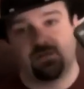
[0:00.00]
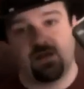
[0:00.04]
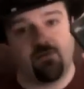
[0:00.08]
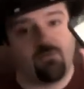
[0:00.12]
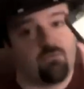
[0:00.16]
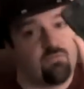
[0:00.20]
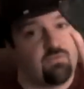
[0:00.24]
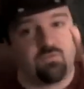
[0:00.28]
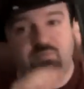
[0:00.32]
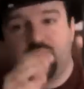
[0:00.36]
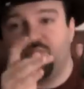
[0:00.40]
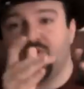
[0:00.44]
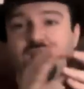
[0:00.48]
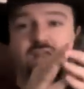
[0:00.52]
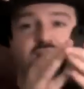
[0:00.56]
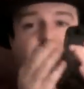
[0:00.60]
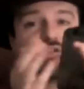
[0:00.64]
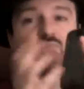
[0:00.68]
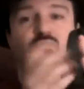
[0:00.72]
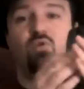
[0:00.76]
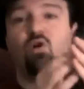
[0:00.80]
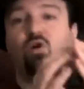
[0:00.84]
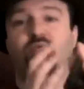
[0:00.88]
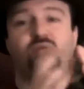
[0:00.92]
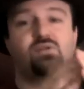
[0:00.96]
Everyone's playing
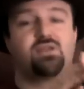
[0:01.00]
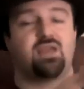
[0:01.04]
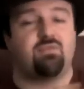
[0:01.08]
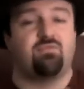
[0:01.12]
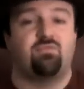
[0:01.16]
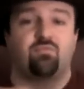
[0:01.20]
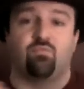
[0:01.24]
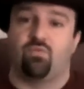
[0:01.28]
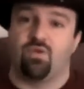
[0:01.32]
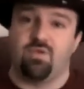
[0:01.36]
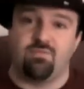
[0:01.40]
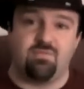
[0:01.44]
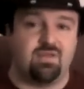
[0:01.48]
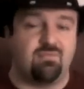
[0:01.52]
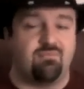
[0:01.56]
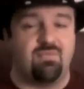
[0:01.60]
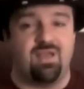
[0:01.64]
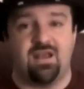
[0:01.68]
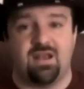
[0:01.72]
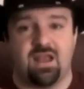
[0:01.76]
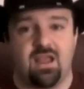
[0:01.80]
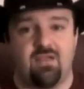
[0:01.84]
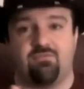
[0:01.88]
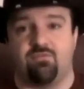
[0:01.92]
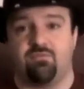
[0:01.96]
their mobile games, women,
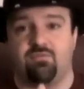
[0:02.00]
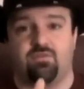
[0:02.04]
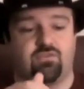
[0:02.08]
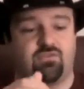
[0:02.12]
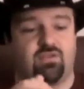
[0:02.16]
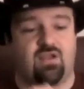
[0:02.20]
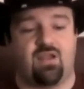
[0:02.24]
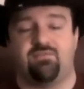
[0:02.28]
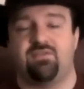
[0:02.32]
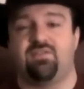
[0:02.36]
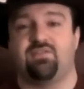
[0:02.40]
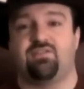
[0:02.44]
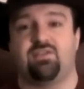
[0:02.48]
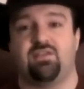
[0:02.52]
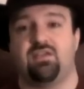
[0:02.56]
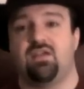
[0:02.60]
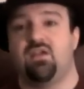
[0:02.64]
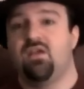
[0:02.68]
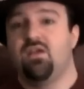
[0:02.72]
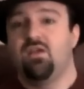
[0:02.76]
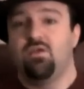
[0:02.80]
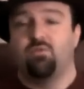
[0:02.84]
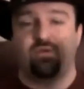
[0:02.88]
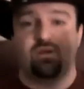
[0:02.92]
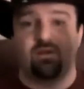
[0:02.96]
men, everyone. So obviously,
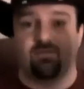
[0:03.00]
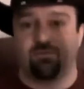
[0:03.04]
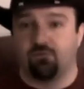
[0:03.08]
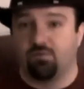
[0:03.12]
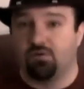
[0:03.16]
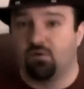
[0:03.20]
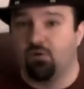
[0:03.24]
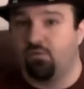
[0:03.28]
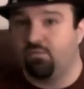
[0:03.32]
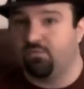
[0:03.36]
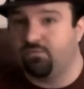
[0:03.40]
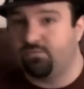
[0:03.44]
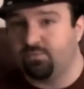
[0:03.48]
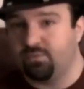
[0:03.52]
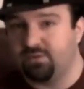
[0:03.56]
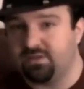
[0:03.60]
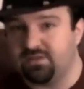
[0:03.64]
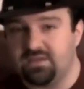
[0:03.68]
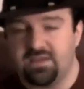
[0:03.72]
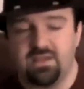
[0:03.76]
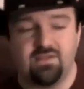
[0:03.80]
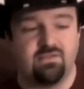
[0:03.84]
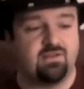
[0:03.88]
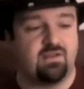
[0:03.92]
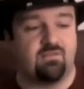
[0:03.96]
when everyone owns one
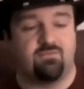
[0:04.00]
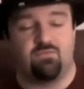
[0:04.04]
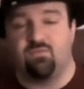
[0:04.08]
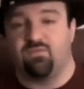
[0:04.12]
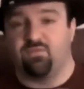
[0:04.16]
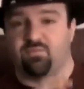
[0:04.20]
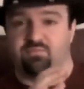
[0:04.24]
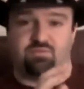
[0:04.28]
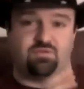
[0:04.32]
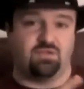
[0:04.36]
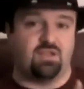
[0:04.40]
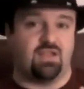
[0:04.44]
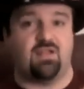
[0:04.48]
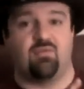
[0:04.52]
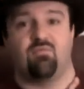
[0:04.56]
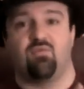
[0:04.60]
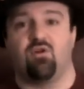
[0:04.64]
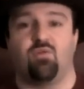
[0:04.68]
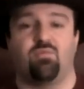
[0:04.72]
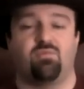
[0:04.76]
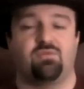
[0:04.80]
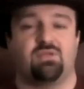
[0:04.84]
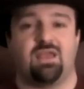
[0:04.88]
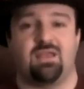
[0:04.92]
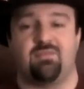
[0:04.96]
of these and everyone's playing a
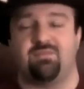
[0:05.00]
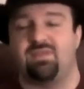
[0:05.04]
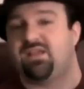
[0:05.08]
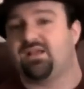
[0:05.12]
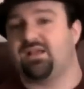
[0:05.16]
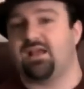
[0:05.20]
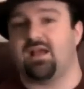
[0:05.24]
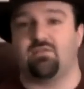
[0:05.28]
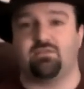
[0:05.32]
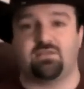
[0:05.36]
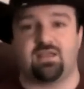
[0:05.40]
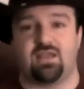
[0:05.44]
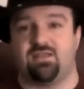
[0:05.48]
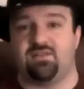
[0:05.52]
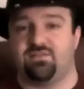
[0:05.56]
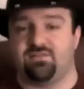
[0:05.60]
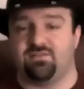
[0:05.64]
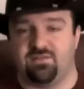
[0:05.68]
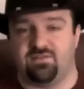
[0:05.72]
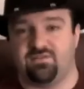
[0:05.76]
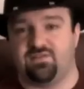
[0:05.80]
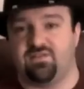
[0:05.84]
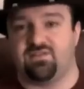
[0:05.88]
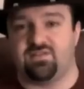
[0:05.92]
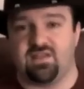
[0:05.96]
mobile game, they count that
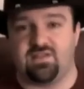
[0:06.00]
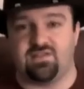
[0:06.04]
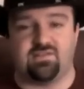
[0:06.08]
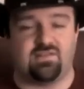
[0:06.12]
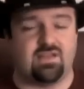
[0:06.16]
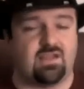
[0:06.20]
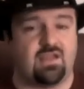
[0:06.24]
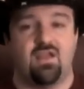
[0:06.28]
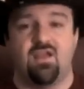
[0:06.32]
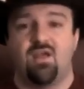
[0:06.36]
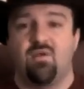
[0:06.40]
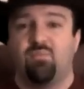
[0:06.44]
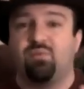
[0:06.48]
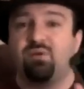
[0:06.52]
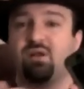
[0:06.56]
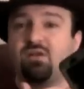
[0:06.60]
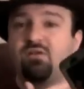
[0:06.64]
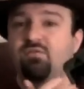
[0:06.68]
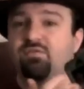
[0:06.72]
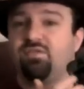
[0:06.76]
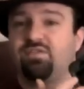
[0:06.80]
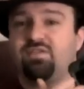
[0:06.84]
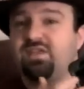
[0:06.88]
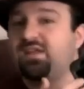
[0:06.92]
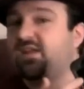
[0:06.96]
into the statistic. But I
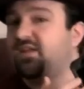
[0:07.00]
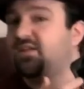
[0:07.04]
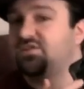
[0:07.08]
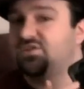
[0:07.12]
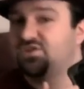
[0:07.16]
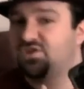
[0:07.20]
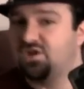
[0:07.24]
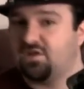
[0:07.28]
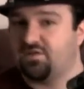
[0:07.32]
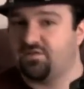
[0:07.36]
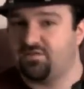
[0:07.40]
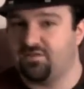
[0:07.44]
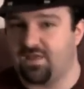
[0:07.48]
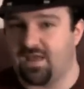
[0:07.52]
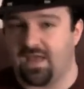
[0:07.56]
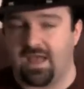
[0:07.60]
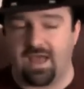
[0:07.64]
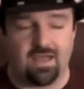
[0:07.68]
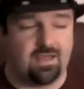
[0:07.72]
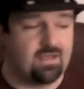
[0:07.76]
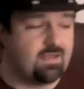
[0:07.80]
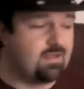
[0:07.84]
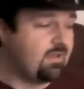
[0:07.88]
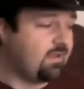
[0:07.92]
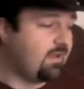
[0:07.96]
don't think it's just
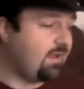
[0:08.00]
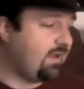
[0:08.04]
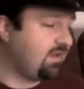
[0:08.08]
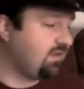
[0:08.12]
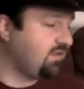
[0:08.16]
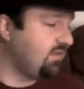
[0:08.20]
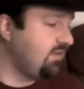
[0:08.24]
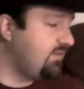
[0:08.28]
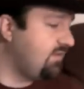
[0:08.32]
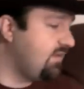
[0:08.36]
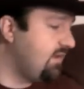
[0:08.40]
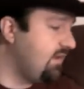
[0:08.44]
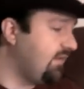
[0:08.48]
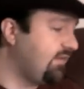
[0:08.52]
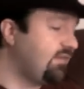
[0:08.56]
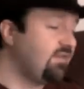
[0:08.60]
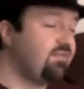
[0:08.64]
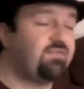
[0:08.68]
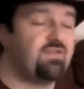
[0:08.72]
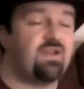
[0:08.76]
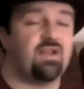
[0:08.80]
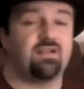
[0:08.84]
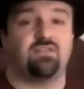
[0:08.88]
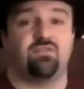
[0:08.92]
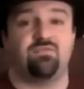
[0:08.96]
that. I actually think it's
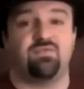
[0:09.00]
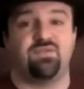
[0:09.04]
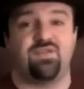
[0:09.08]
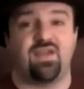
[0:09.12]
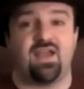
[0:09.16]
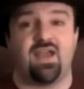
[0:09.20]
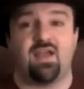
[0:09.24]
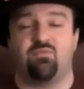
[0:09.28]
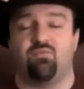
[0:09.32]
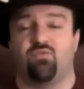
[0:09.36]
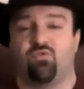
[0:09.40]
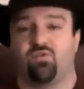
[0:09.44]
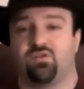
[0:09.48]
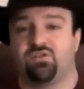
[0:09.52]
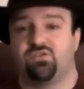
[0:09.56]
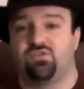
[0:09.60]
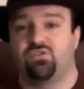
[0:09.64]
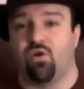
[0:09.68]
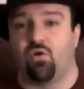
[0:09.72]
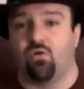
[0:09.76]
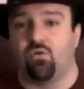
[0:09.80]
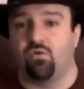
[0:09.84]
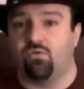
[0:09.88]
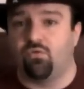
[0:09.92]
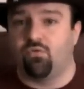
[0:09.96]
the fact that we've had more
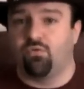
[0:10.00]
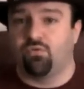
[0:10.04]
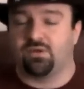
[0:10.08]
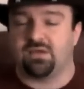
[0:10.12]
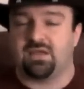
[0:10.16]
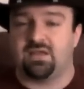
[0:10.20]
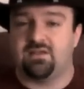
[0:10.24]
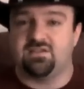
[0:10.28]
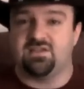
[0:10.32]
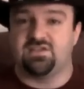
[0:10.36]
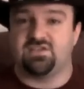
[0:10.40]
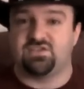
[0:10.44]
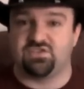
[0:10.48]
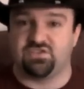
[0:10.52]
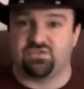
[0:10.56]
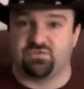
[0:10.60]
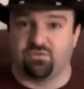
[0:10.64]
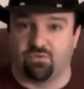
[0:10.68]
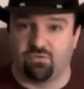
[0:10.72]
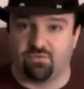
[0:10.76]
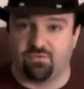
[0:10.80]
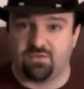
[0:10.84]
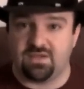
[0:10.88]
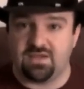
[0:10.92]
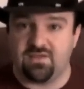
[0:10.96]
adult oriented
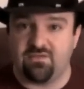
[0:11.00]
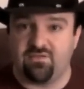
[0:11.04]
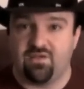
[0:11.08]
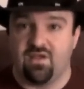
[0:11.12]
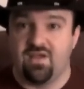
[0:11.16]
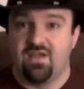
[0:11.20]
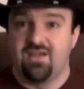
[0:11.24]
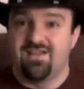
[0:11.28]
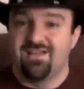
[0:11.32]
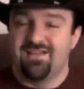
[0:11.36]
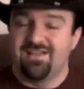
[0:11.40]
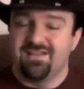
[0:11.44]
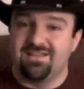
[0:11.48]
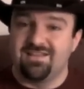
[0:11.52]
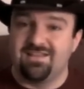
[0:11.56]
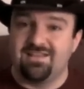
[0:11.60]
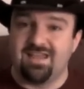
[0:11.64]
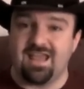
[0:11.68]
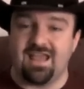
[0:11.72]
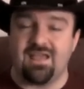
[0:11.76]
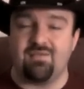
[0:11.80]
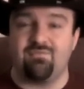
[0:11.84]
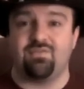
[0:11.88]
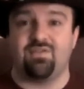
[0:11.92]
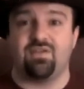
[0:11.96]
stories,
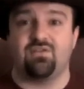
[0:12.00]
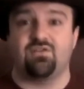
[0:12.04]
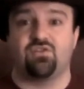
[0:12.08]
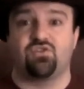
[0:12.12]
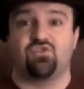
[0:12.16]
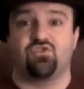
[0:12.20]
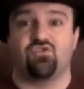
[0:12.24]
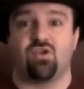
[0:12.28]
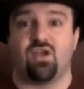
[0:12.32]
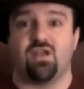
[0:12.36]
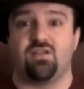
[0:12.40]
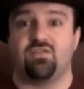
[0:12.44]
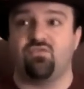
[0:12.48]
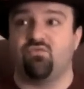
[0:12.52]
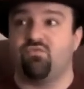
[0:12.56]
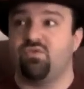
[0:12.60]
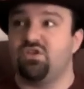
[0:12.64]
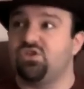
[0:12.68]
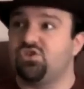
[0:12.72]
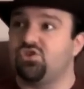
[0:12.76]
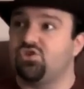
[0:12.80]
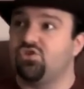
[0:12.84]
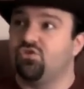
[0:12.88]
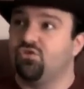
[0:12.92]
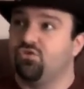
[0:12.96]
games that are trying to
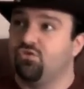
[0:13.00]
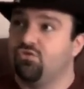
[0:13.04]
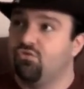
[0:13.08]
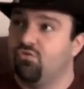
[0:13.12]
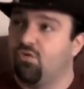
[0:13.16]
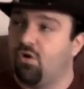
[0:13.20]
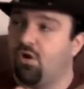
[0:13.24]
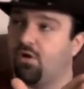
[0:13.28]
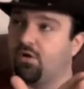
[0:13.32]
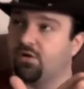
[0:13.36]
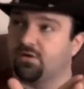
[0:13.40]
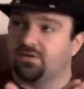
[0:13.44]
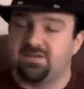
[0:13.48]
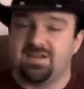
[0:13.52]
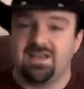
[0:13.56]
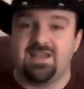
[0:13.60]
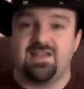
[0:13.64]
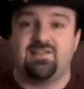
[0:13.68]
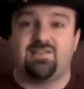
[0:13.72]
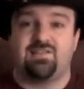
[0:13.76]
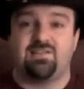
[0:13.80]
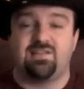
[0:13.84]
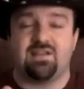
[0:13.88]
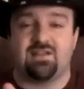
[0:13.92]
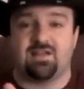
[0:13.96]
reach new
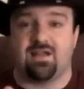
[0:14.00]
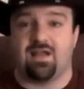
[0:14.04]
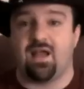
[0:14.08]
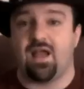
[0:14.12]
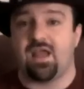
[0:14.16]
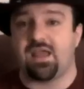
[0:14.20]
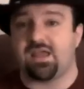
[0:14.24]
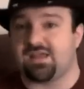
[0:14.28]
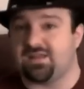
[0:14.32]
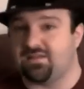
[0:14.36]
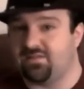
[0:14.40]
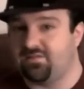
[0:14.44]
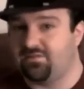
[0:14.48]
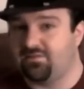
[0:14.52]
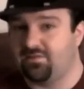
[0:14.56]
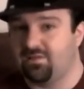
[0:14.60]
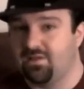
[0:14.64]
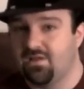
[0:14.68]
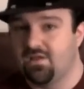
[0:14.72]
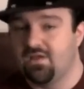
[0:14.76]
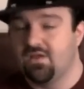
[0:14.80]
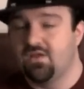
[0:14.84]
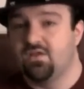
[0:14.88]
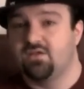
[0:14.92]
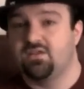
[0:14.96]
artistic heights
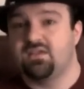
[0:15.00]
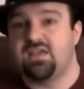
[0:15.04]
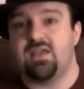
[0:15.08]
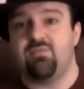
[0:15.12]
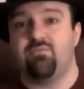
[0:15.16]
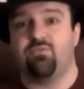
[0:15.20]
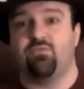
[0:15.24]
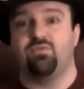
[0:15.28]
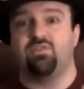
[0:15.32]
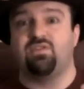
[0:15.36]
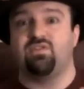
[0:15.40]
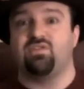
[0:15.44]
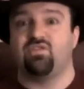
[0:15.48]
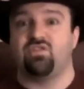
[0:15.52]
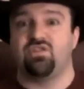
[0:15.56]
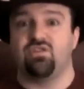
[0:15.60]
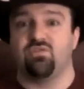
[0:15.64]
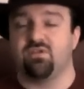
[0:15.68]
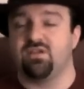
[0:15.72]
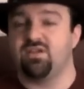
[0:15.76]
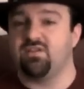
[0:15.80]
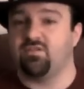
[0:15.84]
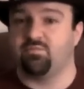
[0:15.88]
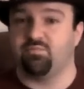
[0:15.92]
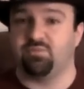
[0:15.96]
games with
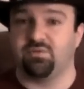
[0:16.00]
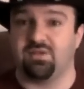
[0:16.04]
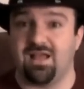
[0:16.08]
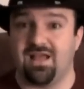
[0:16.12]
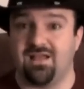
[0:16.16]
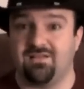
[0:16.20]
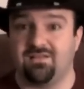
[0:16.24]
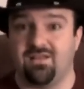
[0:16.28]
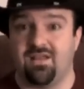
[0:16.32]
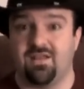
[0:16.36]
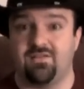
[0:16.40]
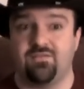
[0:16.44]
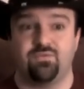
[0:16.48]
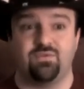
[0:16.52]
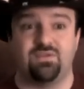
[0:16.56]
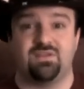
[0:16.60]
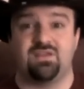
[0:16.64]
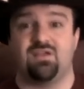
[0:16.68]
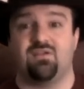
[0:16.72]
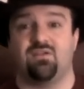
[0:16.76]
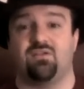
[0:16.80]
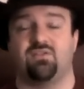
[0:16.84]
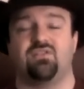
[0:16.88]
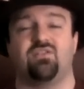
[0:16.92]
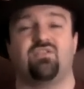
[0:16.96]
serious plot lines with
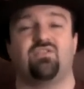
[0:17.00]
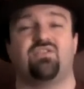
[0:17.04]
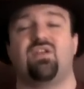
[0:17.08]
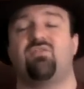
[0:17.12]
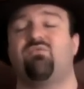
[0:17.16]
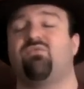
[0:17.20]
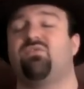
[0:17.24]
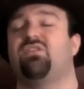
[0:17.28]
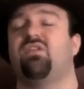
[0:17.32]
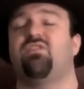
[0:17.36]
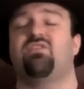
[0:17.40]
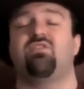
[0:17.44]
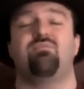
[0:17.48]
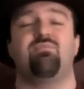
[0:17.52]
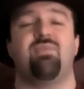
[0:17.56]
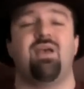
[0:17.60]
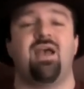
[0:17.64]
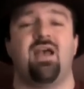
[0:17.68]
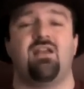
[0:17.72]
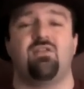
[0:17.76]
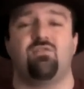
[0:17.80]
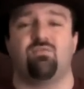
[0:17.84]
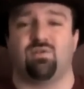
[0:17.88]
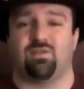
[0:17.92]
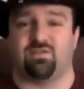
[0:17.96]
characters that doesn't
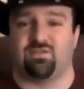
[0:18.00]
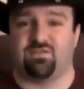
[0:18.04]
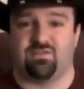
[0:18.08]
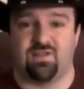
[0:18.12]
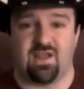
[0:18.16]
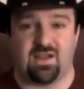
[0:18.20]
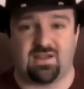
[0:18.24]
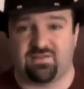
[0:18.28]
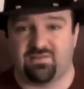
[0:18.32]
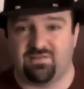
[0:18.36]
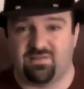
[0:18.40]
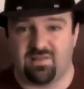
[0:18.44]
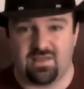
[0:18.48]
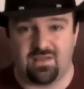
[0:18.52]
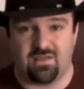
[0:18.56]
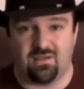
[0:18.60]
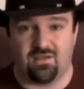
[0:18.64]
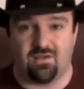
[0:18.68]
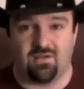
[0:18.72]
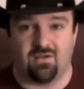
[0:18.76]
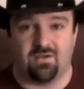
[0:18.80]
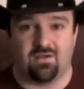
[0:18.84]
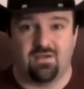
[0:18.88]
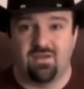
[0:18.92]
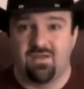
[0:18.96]
matter what sex they
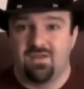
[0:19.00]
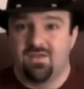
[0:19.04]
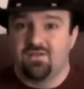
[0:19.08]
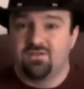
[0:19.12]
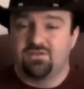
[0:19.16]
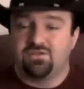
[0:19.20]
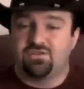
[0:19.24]
are.